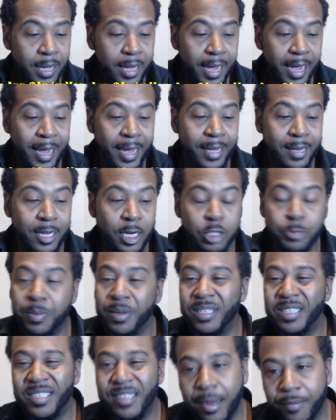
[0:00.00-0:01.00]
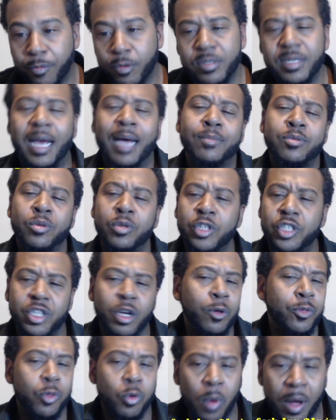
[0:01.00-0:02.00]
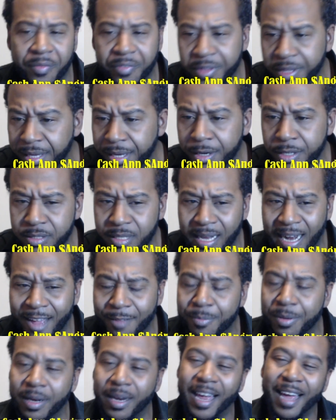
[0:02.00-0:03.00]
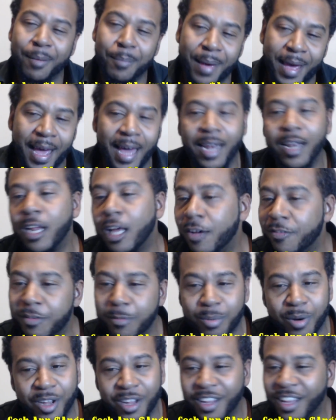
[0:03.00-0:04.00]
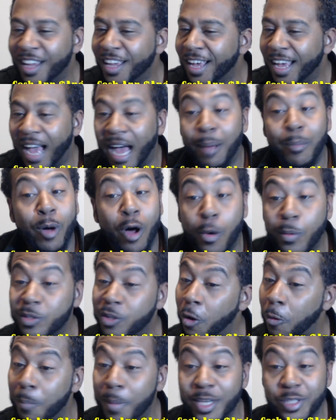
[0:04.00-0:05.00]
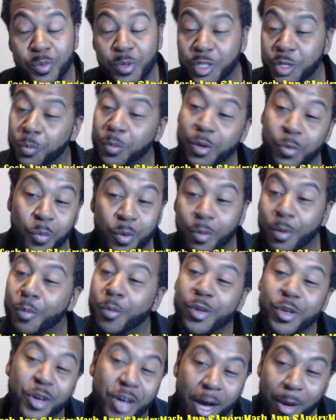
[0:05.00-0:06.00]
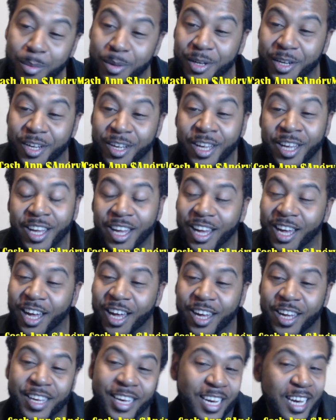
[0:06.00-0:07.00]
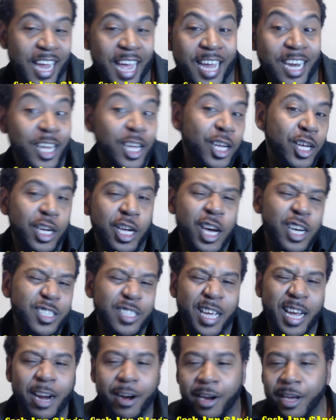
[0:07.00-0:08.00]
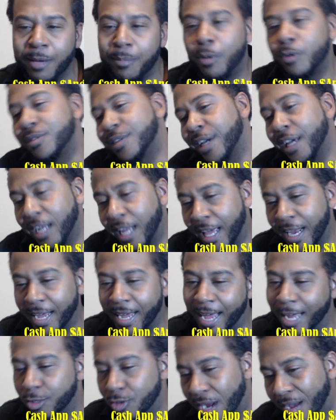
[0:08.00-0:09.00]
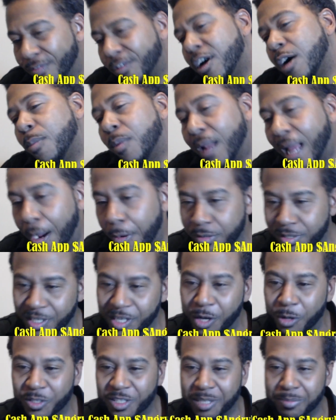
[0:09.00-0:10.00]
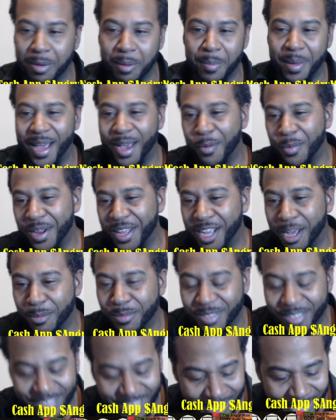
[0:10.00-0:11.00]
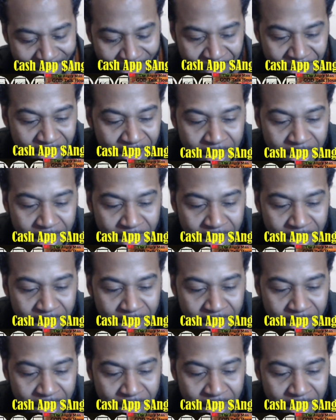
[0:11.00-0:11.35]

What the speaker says: And there's been several times on the show throughout the years that I've been like, man, I love you, bro. I'm always going to mess with you when you come to Atlanta, Augusta area, mostly Atlanta. I got to drive a couple hours to go see my man when he comes to town.